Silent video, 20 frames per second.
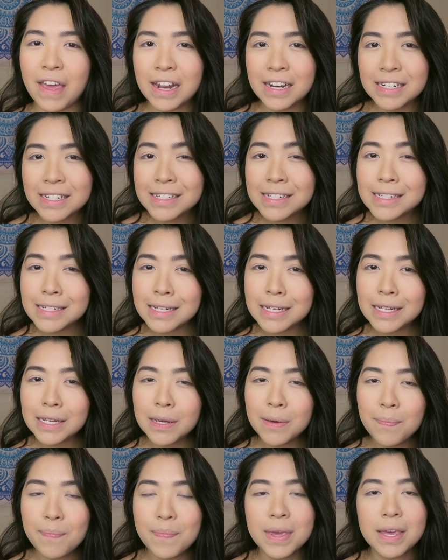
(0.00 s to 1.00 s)

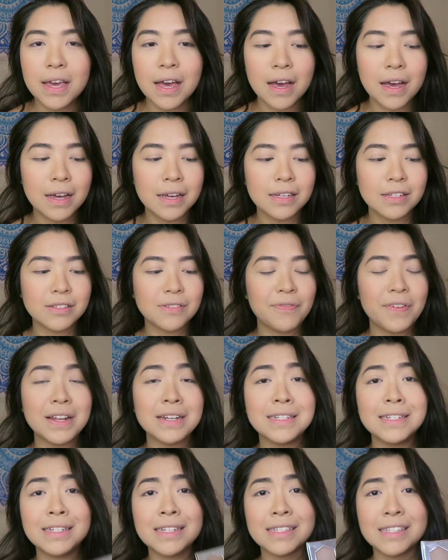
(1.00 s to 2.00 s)
Fenty because
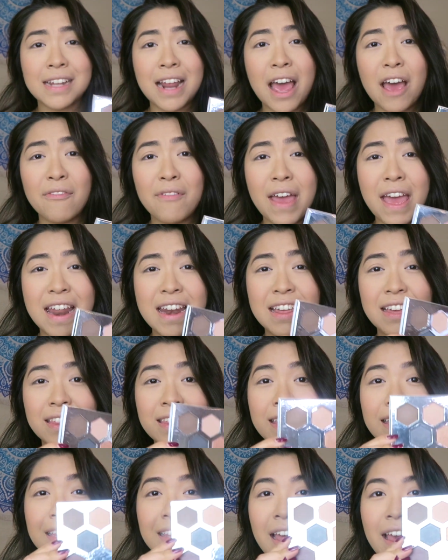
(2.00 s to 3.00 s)
Fenty doesn't have
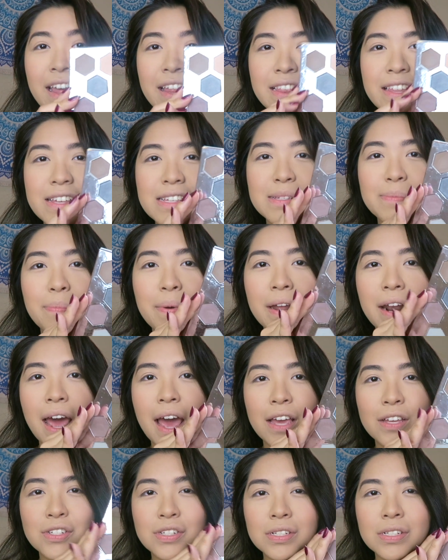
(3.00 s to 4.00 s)
anything like this, but
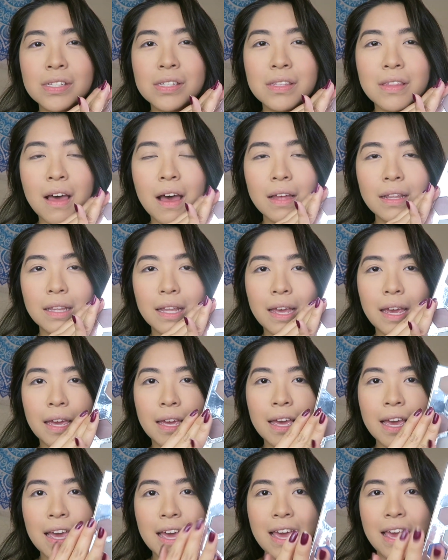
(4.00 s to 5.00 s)
I just thought
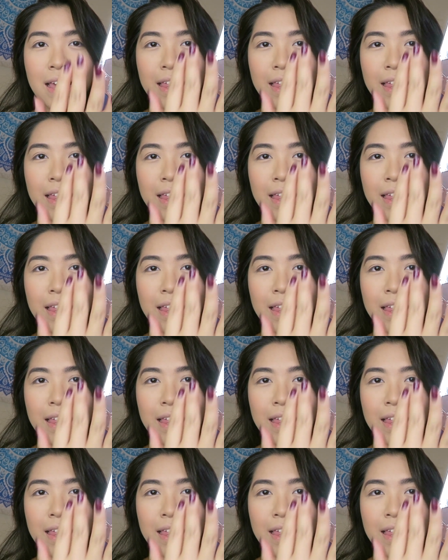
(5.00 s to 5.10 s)
like